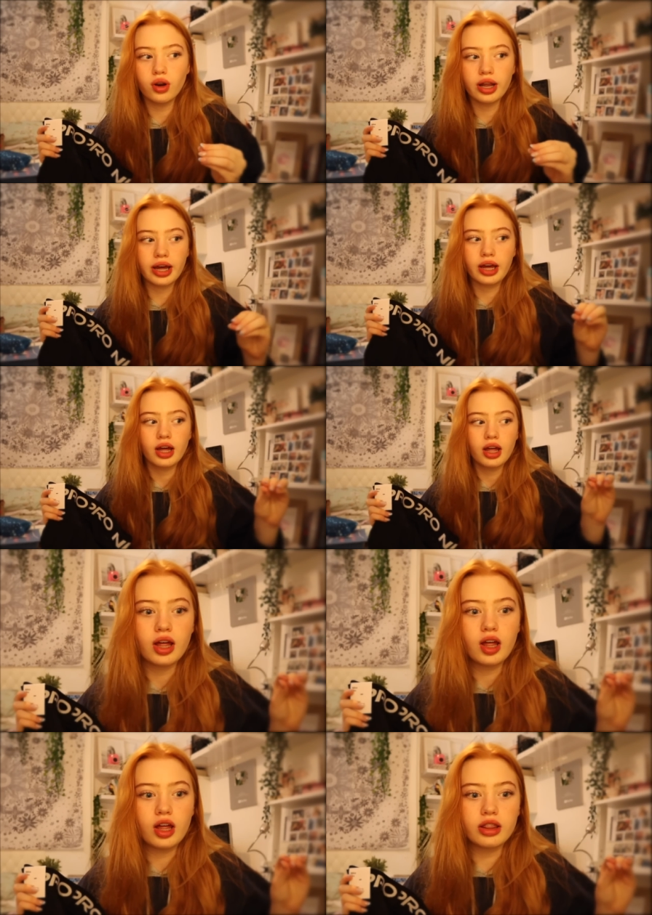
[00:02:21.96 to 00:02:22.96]
like,
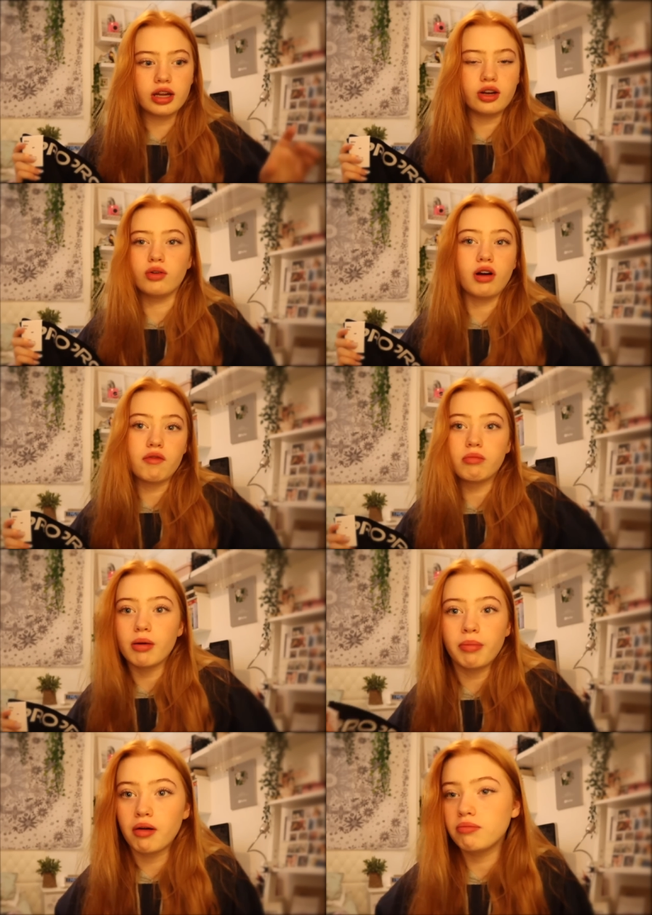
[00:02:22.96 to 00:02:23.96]
they don't cover
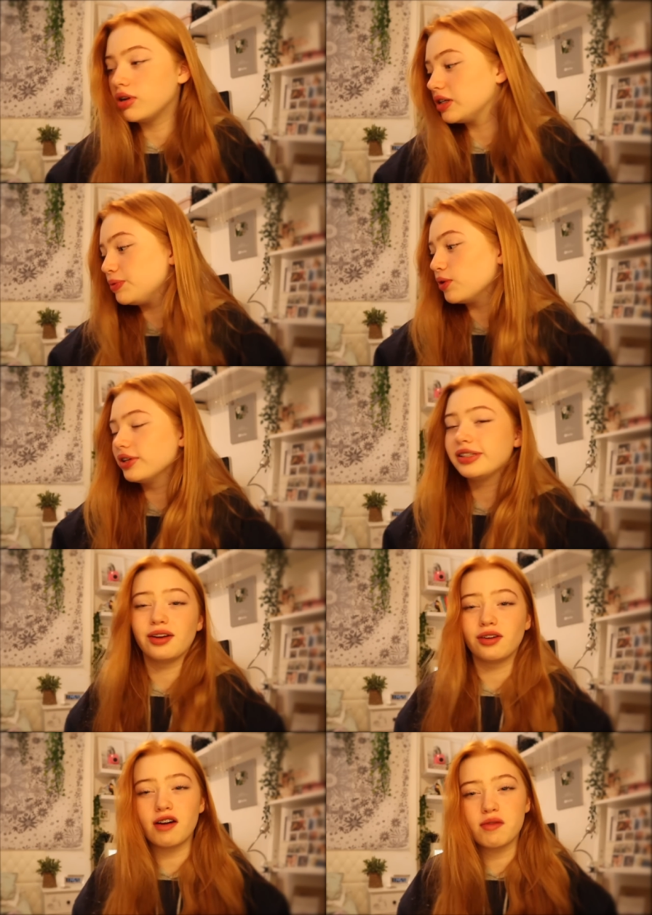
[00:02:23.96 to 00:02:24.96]
my bum, let's be honest, they
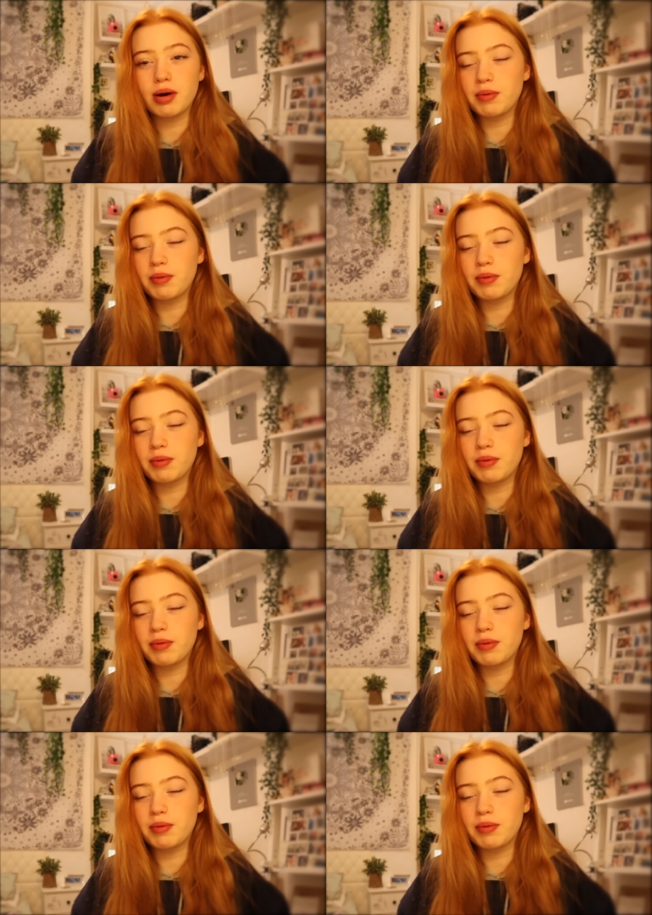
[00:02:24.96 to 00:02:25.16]
don't cover my